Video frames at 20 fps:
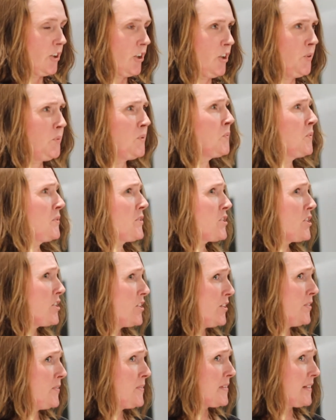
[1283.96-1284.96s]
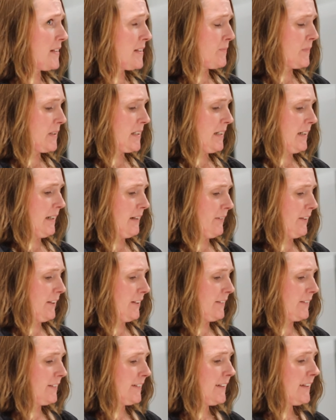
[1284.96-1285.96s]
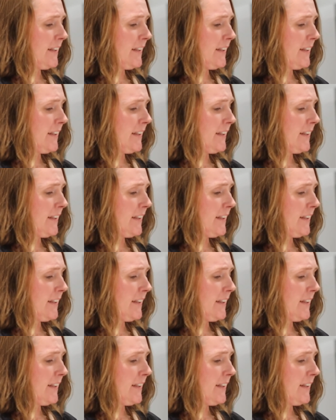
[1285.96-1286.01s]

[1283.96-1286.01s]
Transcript: Who would want to use this material?